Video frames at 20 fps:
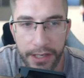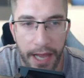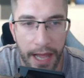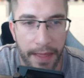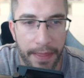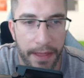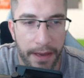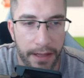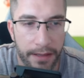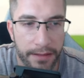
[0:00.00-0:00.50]

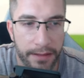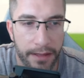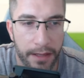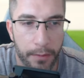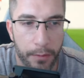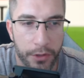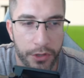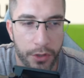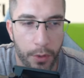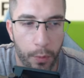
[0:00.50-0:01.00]
and then I think
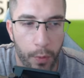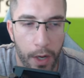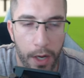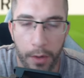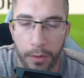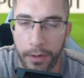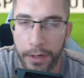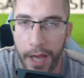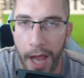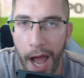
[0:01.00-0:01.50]
there was the
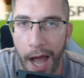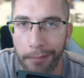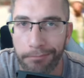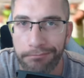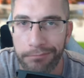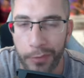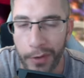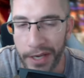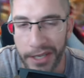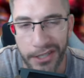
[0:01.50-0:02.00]
World Cup,
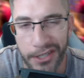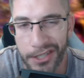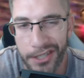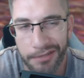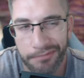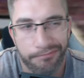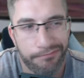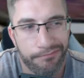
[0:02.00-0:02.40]
which